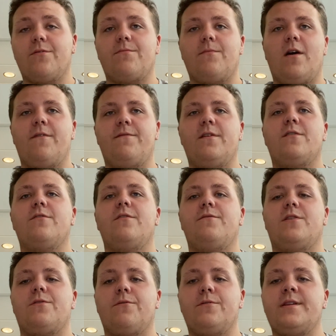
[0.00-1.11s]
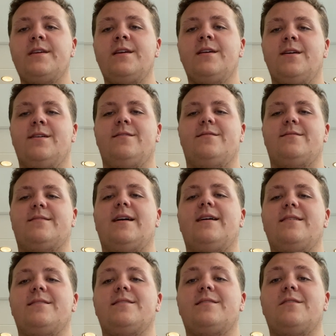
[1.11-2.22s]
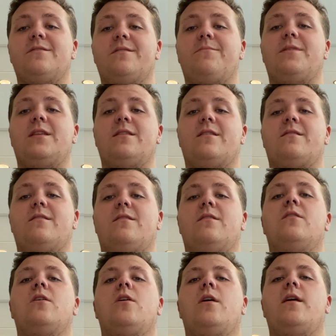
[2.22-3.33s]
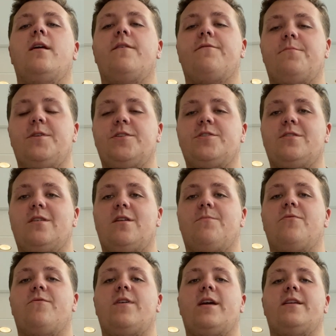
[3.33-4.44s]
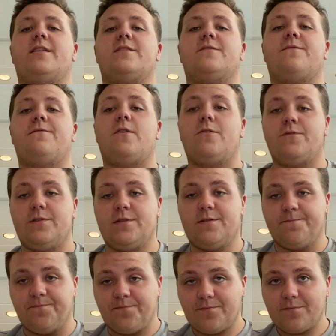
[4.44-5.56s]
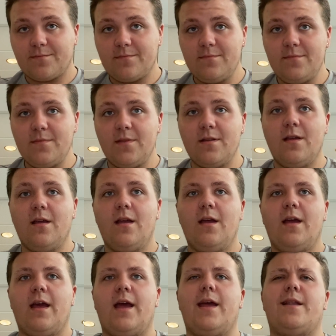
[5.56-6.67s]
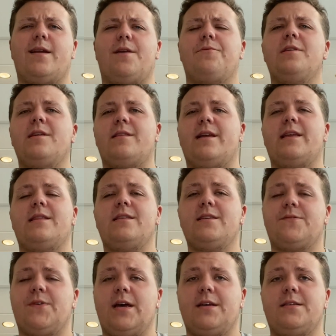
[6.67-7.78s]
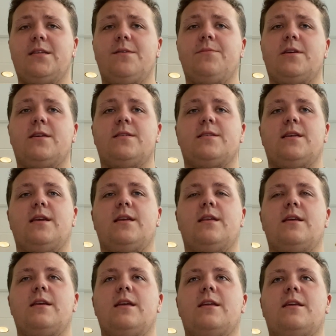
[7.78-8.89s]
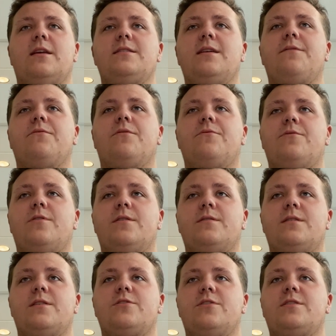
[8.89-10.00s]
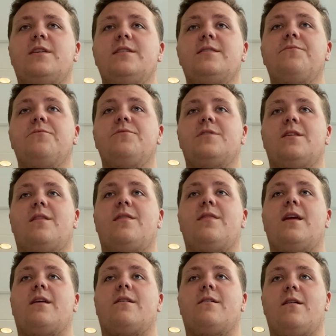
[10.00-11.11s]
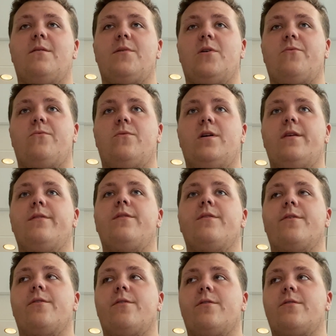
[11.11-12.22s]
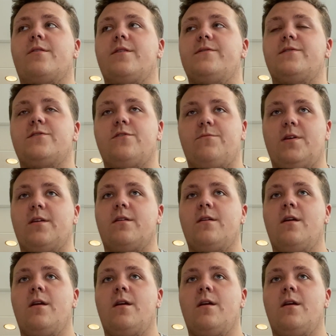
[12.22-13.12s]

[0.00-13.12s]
a figure of authority does not necessarily mean that the information they are providing is false. And I really like this fallacy because it gets everyone to think about what they're consuming.